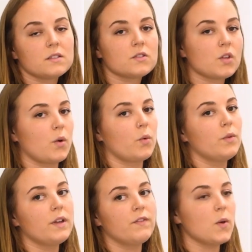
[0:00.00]
So
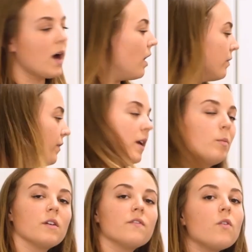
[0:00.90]
if you have a
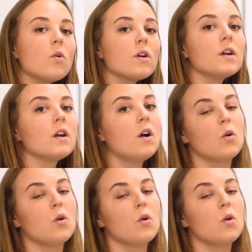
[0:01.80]
family of 4,